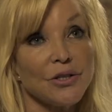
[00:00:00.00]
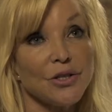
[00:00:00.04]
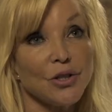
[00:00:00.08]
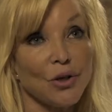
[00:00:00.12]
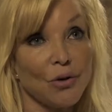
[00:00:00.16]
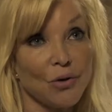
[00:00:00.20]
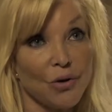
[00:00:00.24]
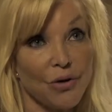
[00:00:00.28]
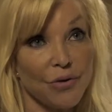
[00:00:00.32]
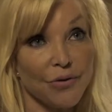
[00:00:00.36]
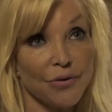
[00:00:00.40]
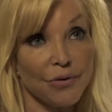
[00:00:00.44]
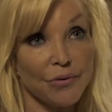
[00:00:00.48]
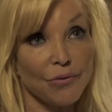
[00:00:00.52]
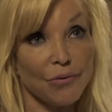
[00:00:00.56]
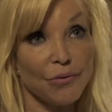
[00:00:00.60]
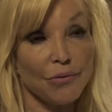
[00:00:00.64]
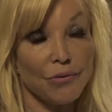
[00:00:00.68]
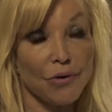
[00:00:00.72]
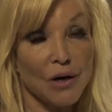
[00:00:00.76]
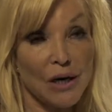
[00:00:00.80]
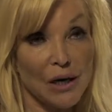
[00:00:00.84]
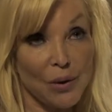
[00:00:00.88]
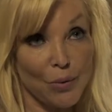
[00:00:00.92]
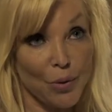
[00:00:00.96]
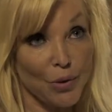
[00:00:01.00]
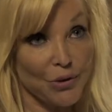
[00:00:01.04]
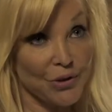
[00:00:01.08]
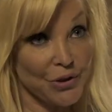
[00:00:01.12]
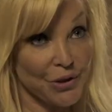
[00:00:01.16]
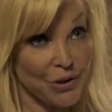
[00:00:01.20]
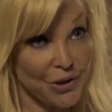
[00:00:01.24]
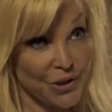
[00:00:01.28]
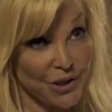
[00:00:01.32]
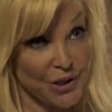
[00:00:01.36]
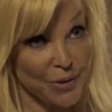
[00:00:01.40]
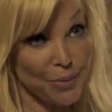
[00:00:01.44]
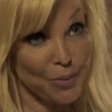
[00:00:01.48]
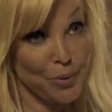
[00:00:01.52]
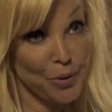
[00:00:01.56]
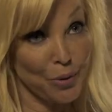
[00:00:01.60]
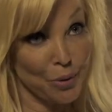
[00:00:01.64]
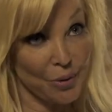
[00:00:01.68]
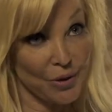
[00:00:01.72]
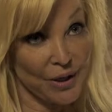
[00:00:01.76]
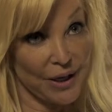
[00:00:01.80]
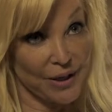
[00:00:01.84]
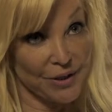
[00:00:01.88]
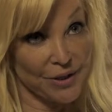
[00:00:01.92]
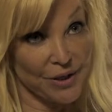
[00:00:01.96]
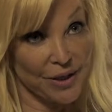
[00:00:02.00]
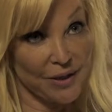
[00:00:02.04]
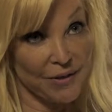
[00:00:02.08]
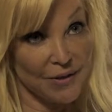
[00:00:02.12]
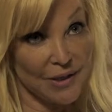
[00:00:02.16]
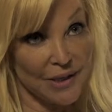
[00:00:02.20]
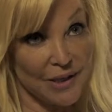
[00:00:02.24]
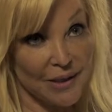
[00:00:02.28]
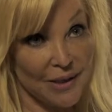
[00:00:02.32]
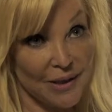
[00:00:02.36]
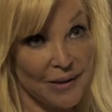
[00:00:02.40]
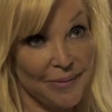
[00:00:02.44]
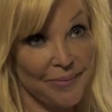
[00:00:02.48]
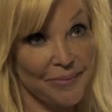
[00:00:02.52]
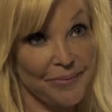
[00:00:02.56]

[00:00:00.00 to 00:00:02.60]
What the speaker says: Jonathan really wanted to support that charity.